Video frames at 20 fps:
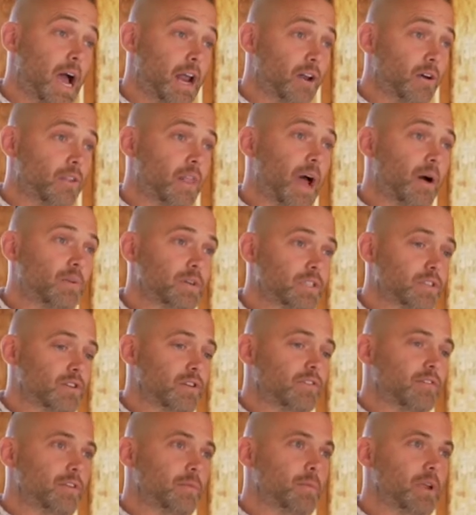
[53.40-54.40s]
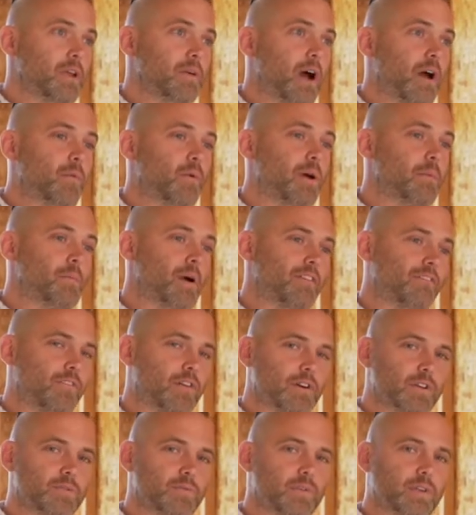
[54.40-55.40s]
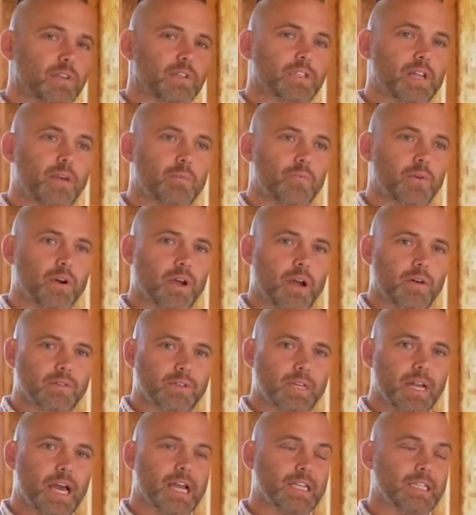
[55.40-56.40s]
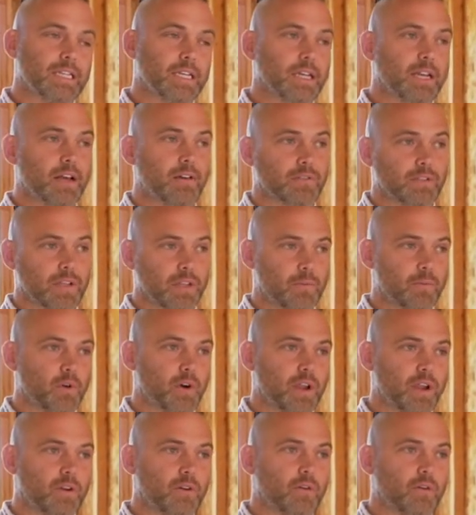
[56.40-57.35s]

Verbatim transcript: I know that was true for me. I read my first real estate book. I was 19. I was in the Marine